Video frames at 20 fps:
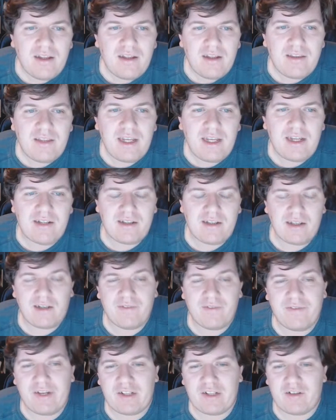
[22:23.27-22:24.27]
Then they
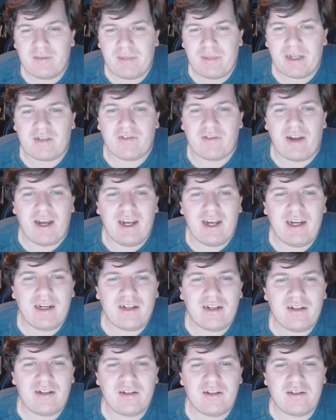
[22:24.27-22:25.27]
can fix some extra
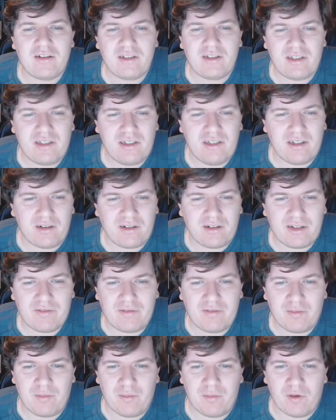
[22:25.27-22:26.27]
hangars, give
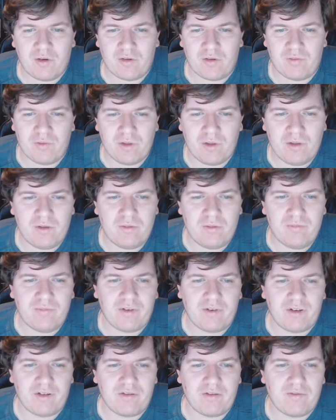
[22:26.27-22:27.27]
them more room
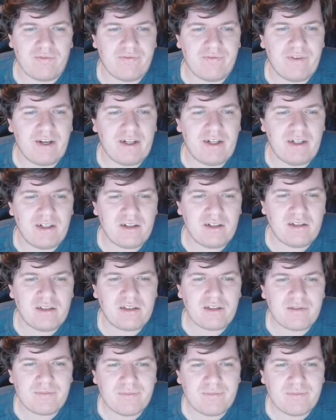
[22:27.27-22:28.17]
for fighters.